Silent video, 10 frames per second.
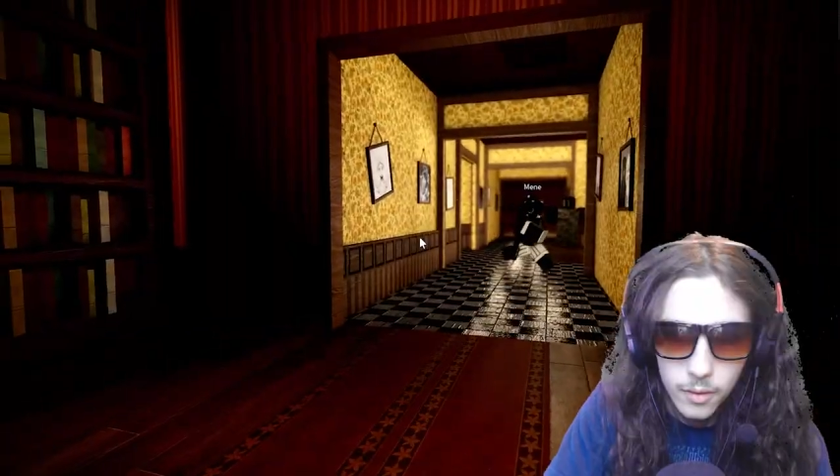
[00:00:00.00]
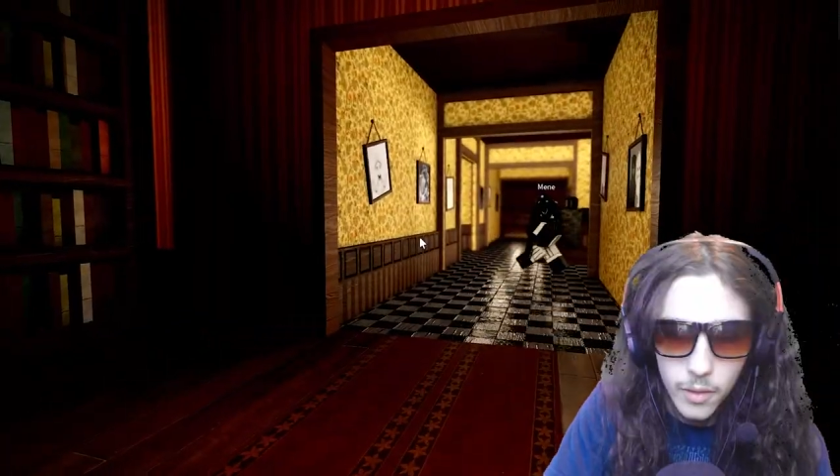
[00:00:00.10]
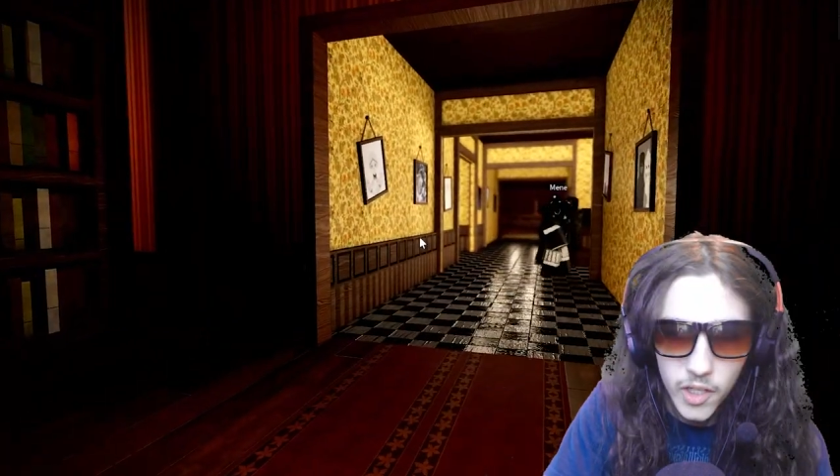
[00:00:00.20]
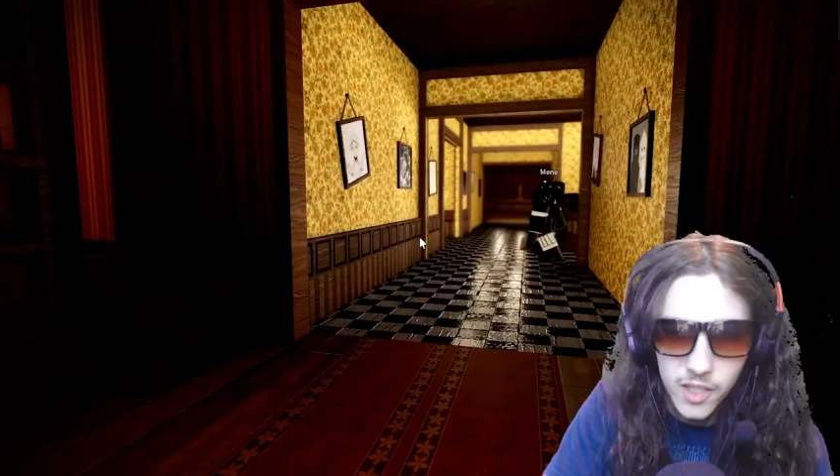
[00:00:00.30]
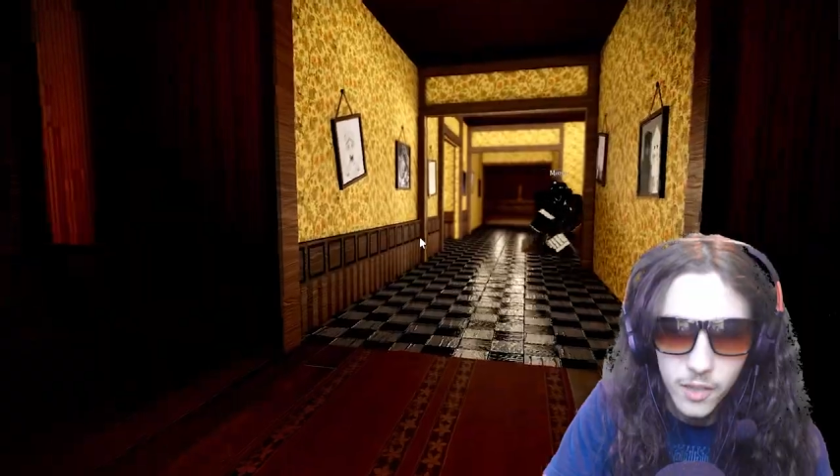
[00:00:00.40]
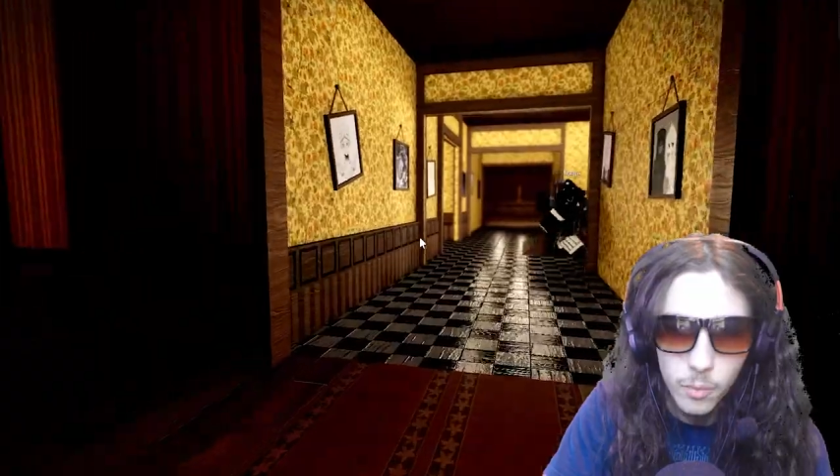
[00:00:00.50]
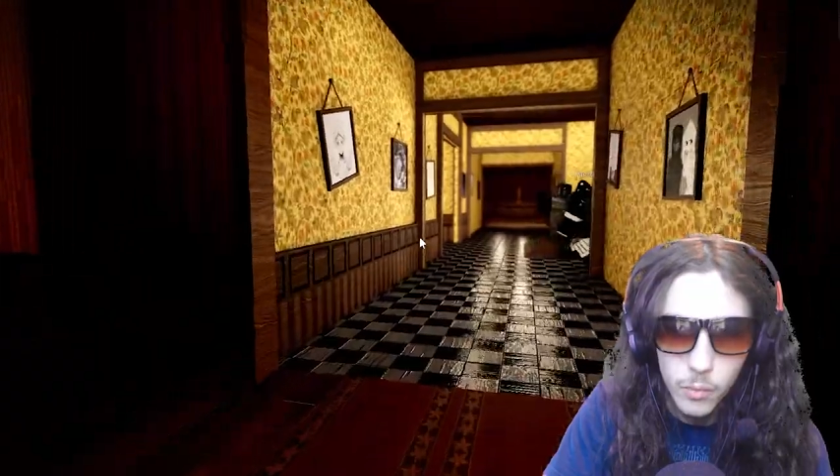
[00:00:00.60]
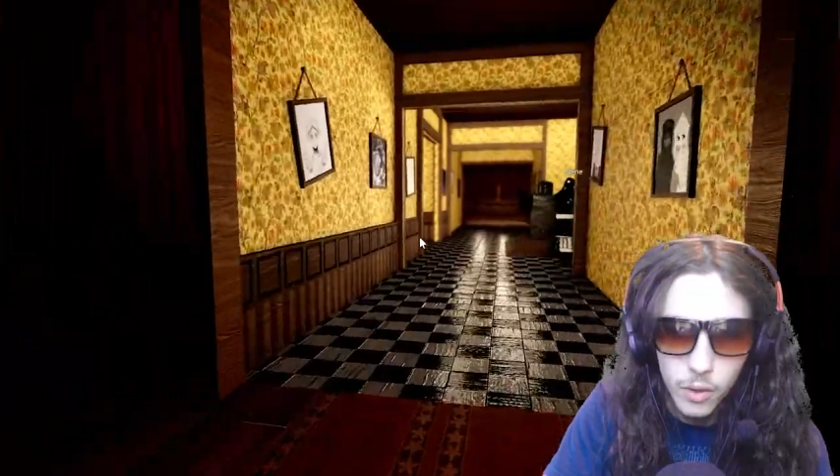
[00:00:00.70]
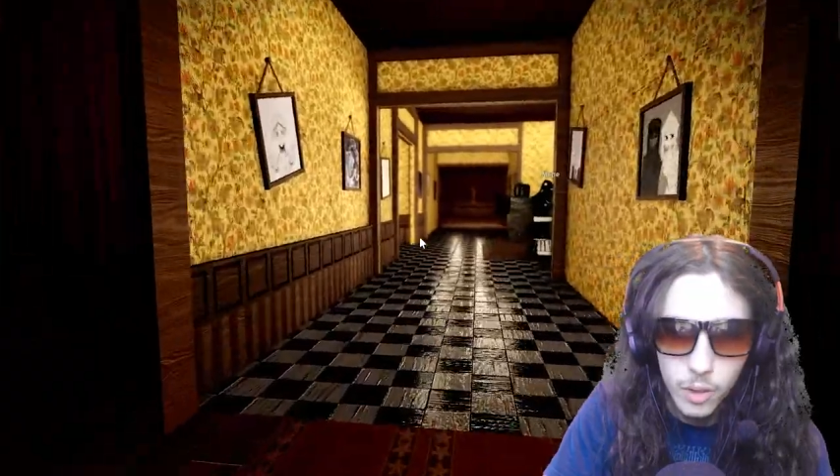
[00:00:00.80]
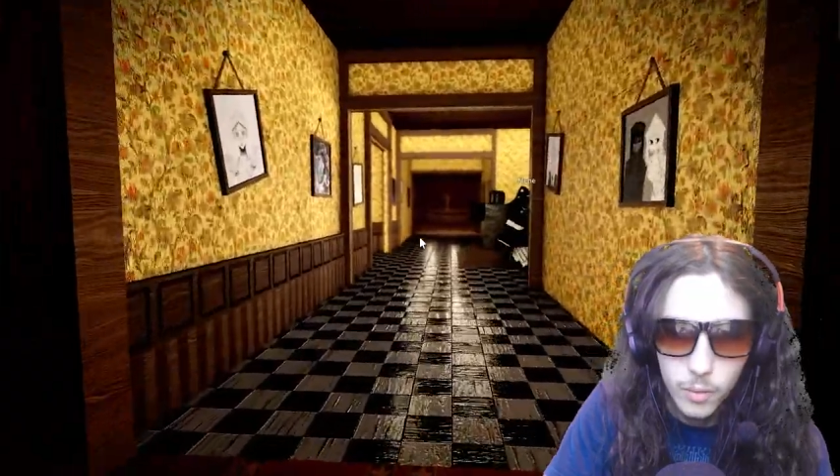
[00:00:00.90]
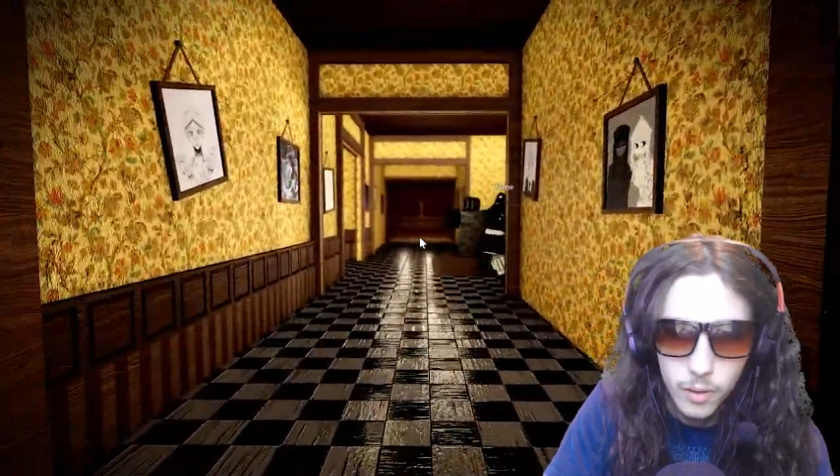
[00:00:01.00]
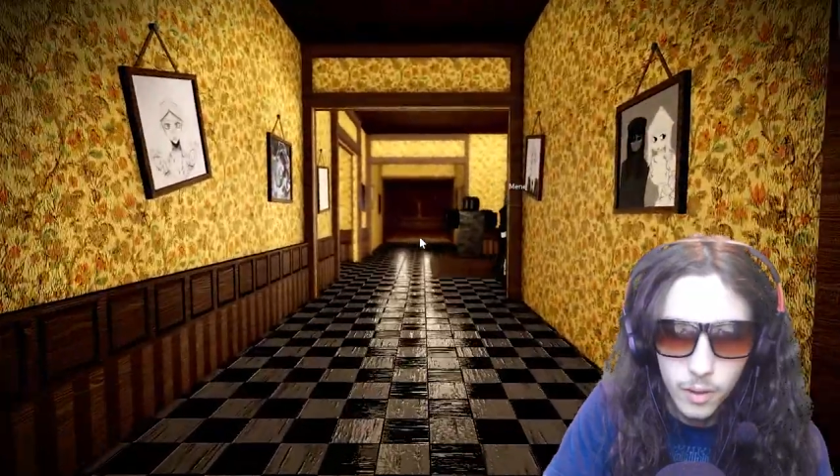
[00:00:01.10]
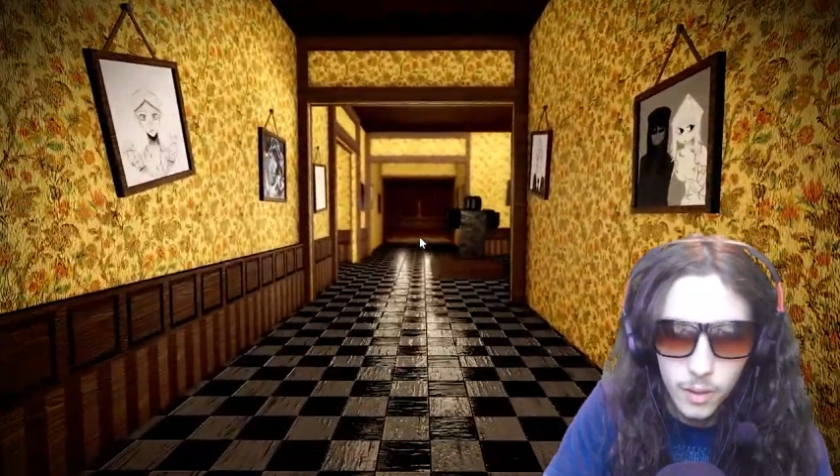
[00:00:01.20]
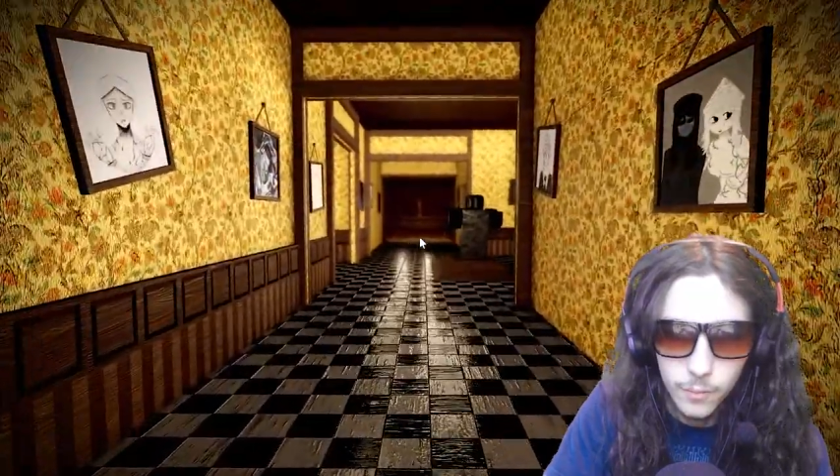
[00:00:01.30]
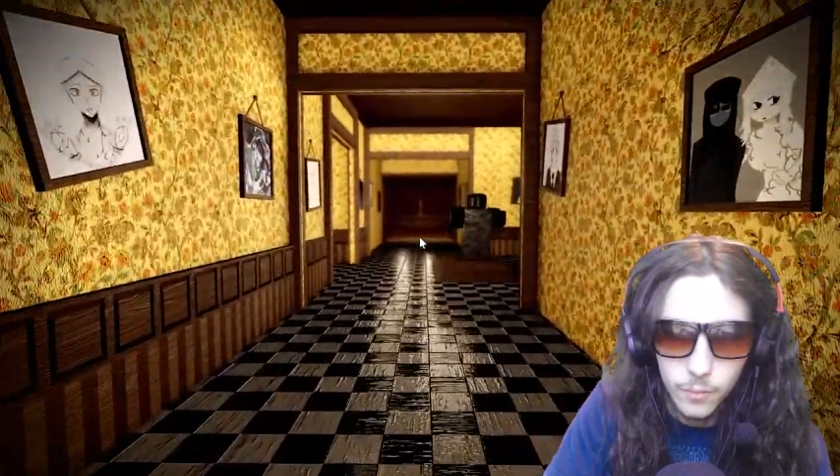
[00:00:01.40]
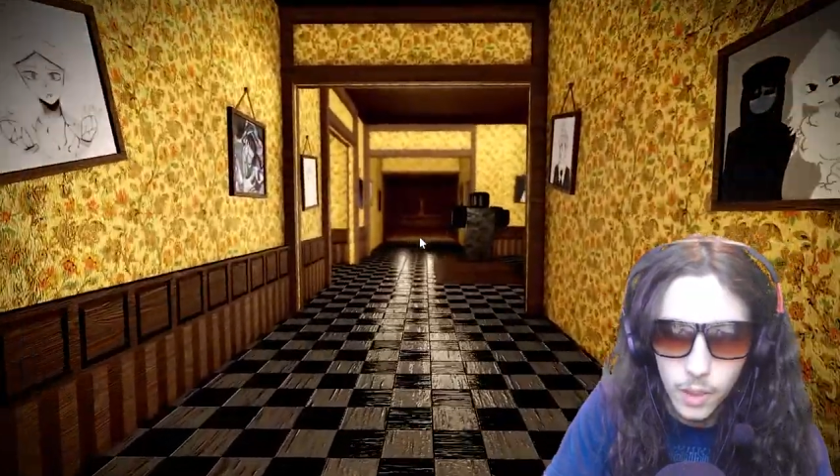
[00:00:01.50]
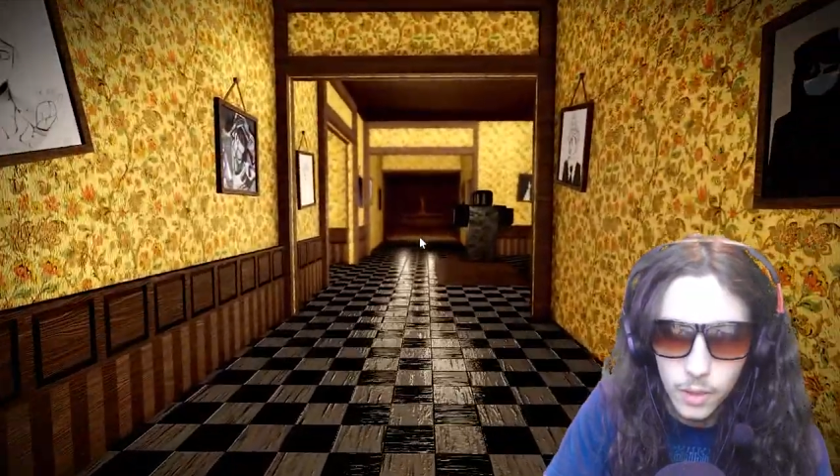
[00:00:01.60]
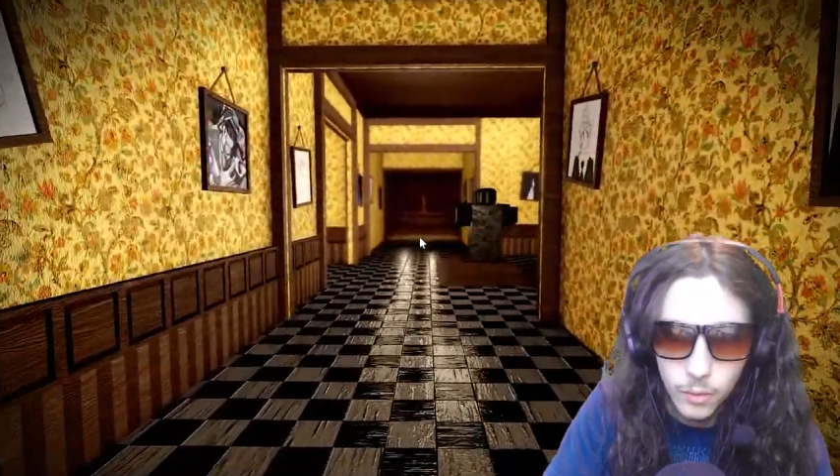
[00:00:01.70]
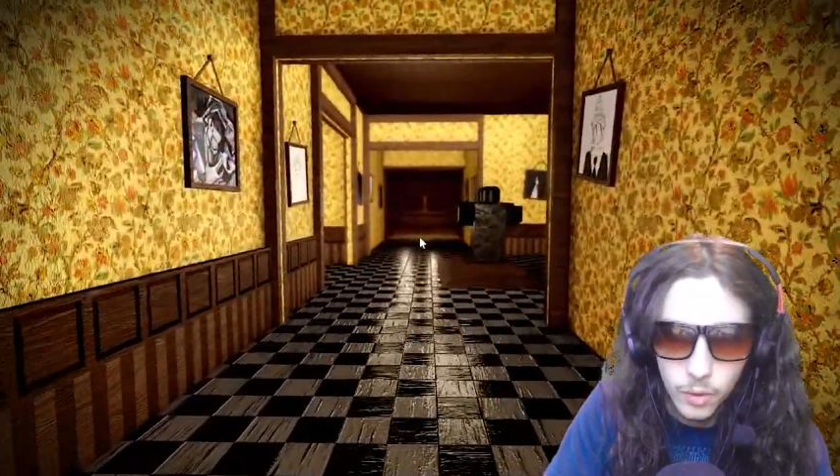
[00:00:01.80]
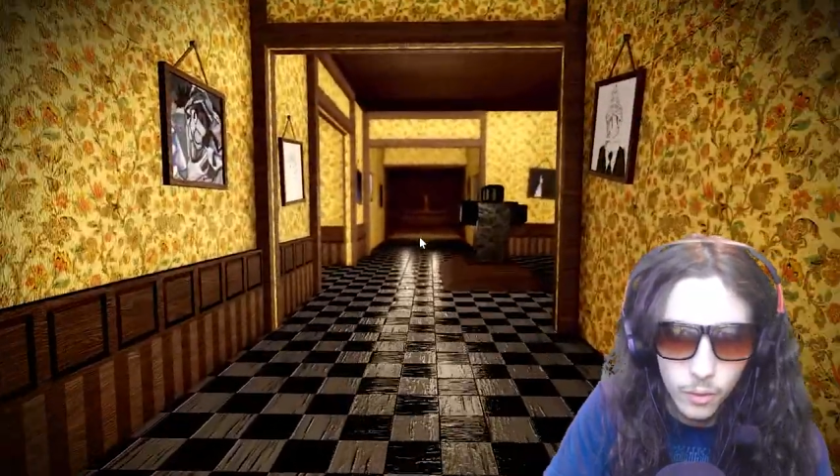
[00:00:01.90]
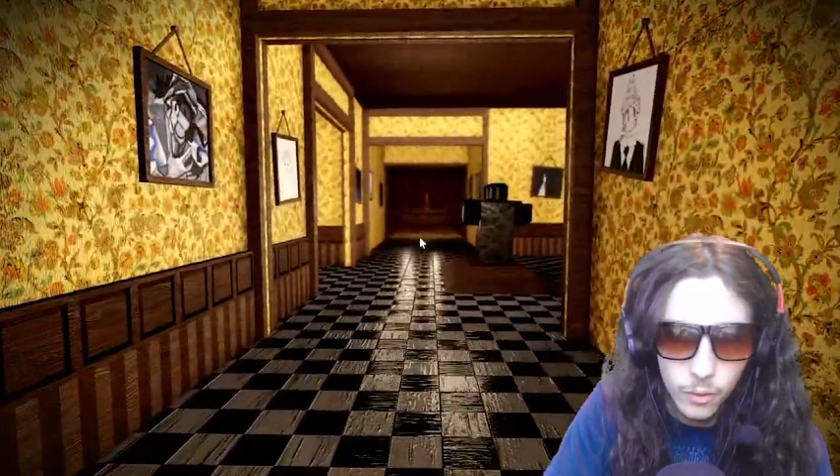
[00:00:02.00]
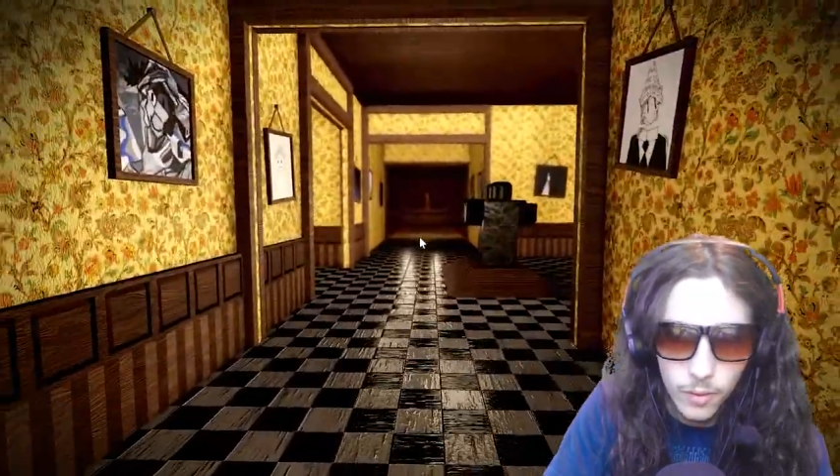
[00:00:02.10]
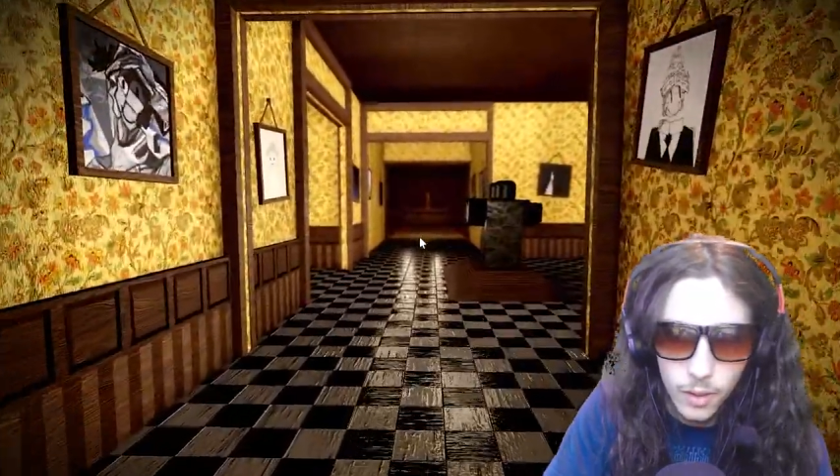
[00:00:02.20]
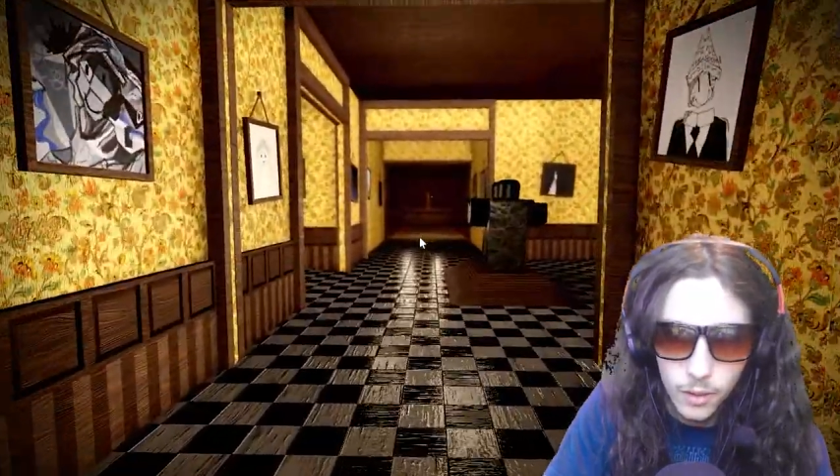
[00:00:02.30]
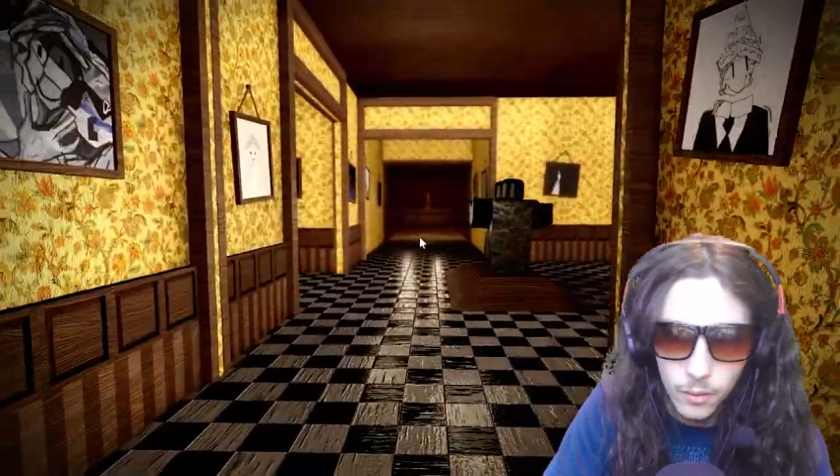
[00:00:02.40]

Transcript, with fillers: probably a secret book, but I really don't want to go through clicking all